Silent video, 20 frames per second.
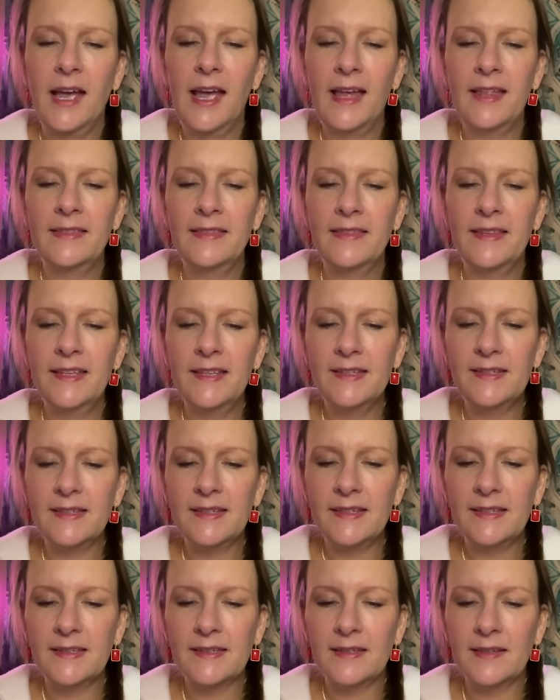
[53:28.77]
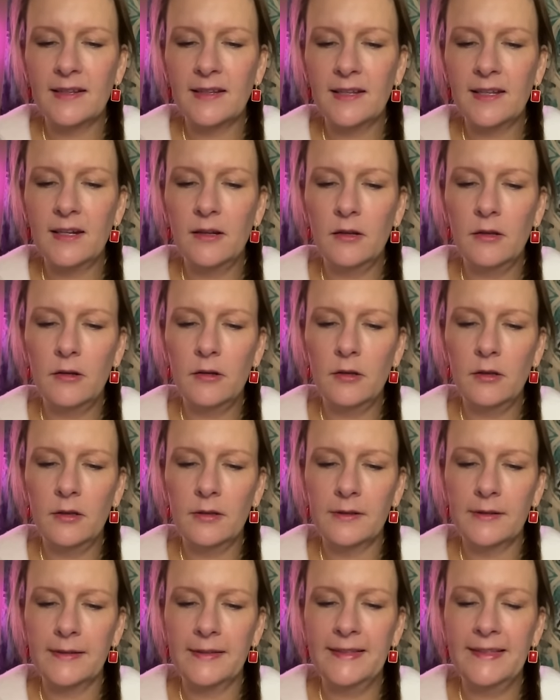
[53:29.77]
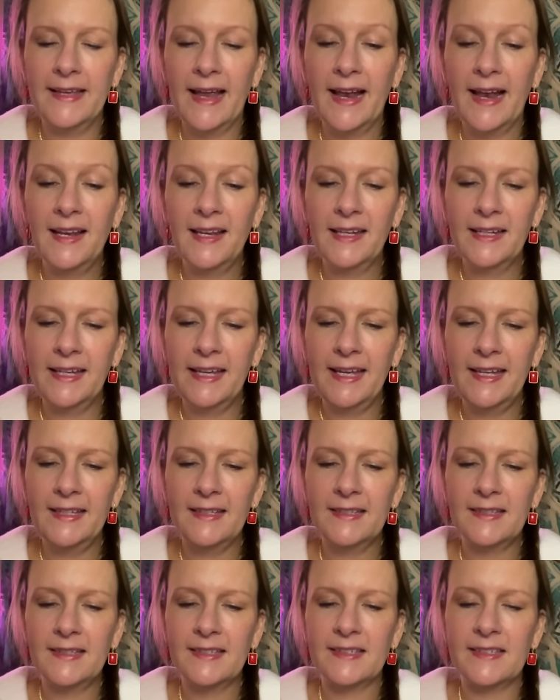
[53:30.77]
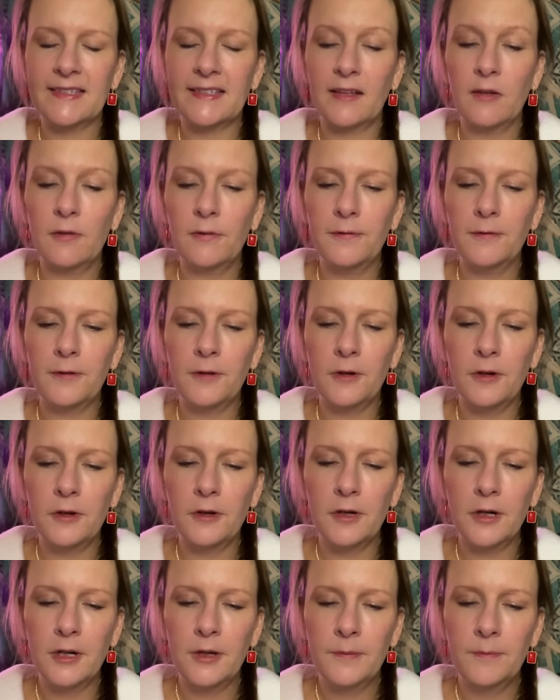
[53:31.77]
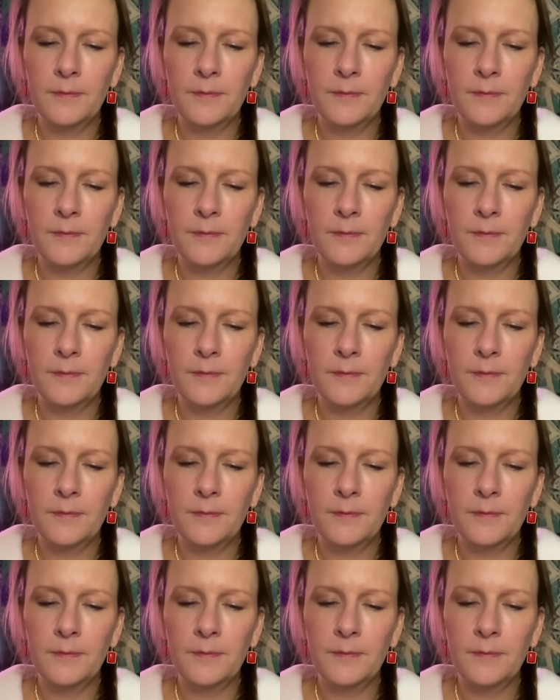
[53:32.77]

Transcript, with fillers: And this is a little delicate silver.